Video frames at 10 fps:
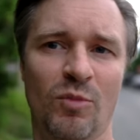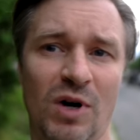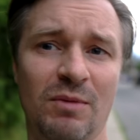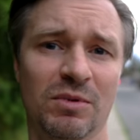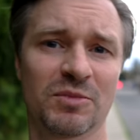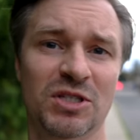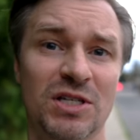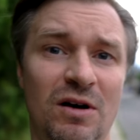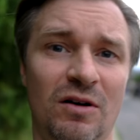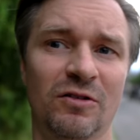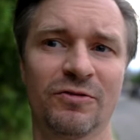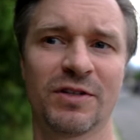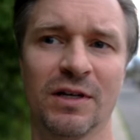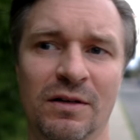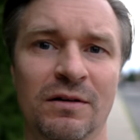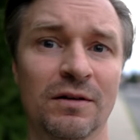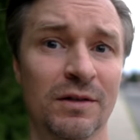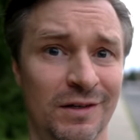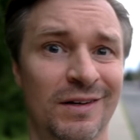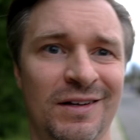Problem solved.
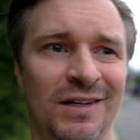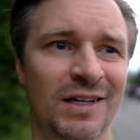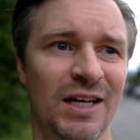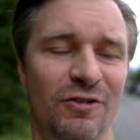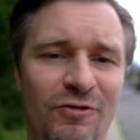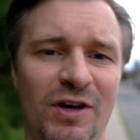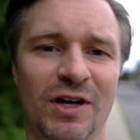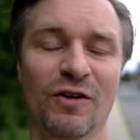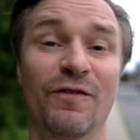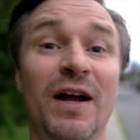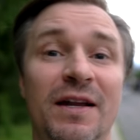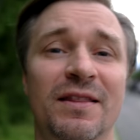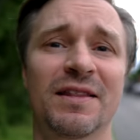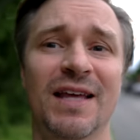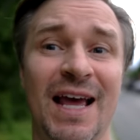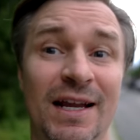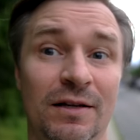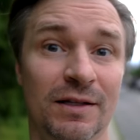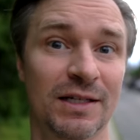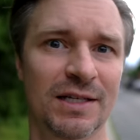If you're finding that the
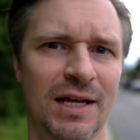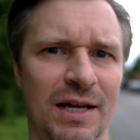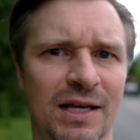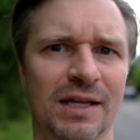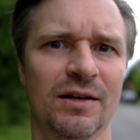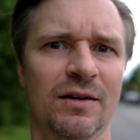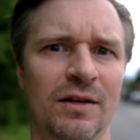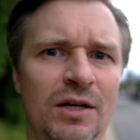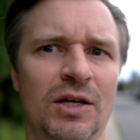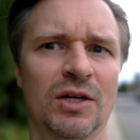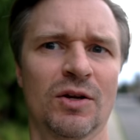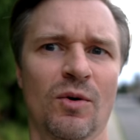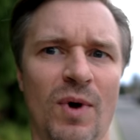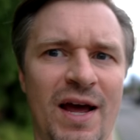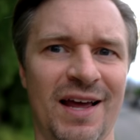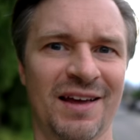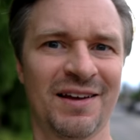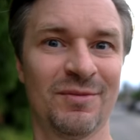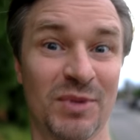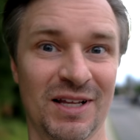handle is getting in your way.
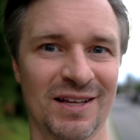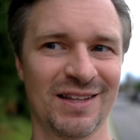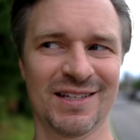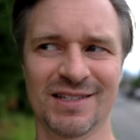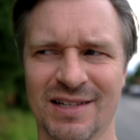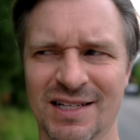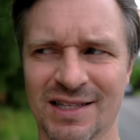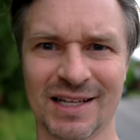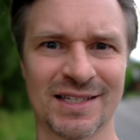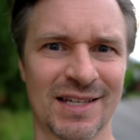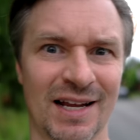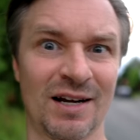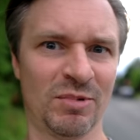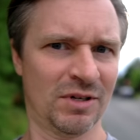But look at this, nice light setup.